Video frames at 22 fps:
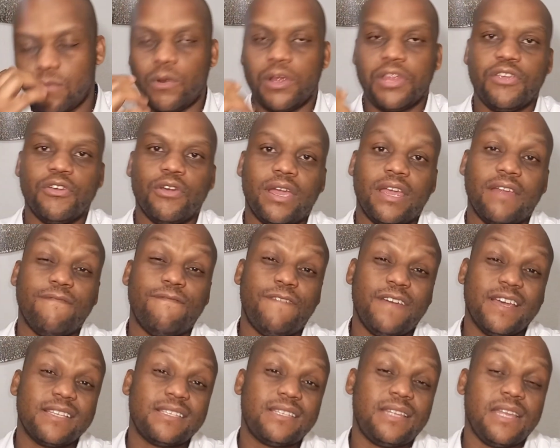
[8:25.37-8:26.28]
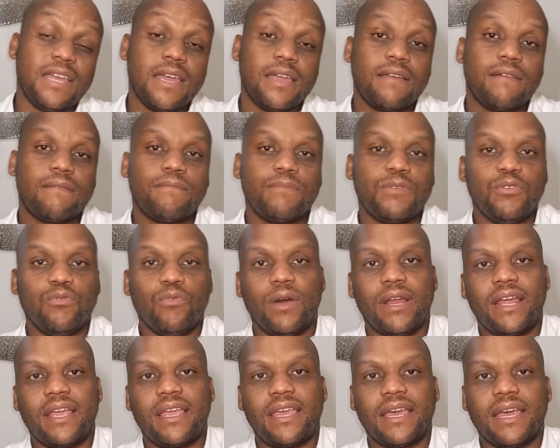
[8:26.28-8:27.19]
When you're investing, you
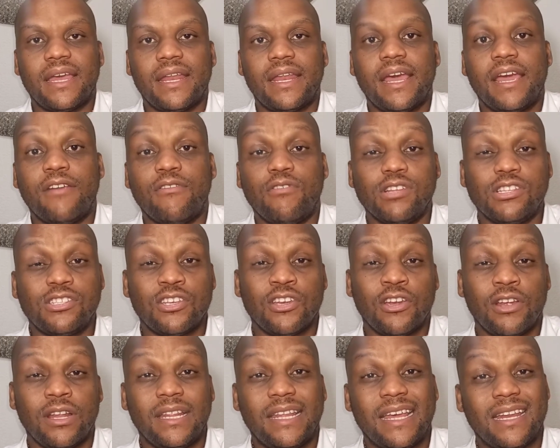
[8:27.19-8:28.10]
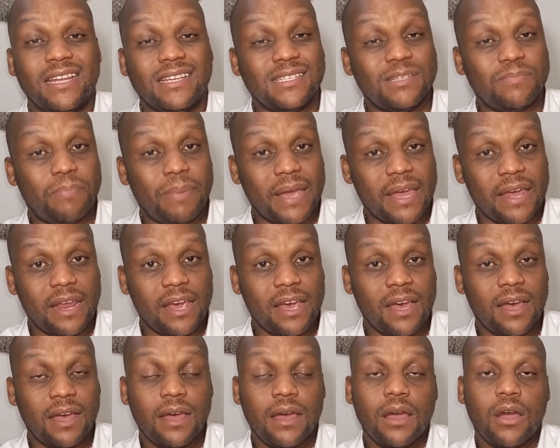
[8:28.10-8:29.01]
want to get a return that is
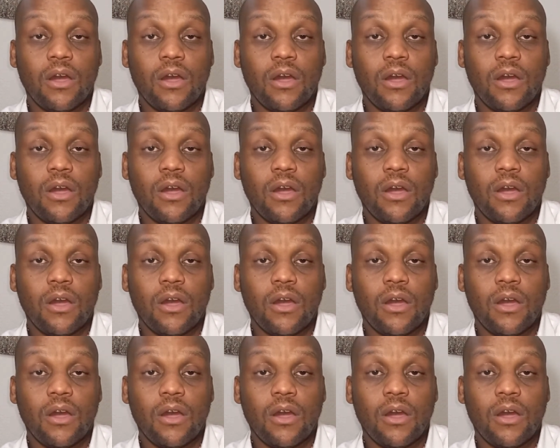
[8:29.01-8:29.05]
better